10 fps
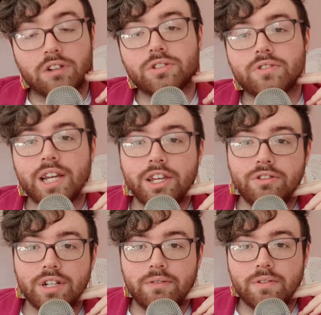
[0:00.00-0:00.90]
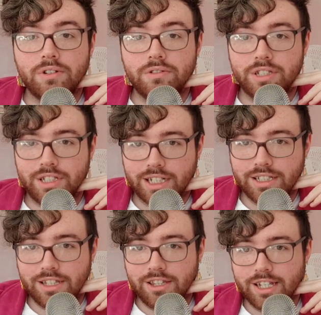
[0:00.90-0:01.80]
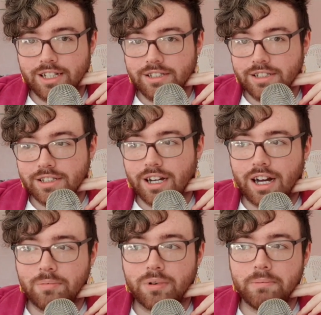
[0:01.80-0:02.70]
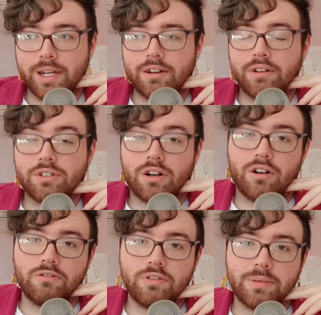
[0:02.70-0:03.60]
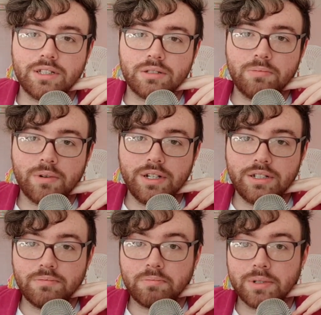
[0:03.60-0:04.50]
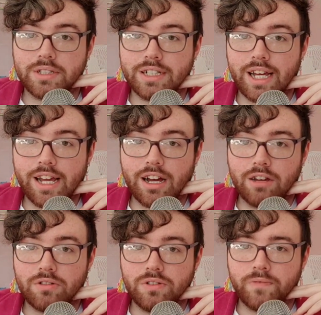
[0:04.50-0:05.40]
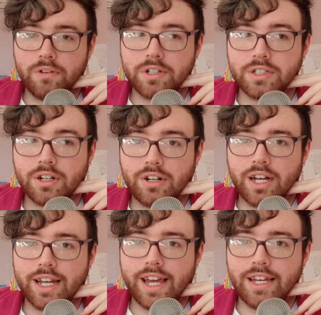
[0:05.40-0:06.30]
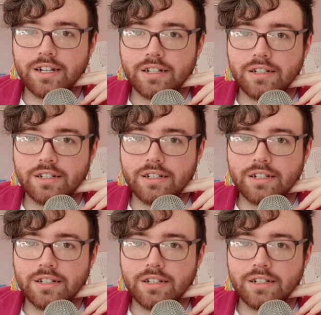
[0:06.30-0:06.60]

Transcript: Also, thank you to everyone who suggested things. I'll probably get around to all of them at some point, but today I want to focus on a cake.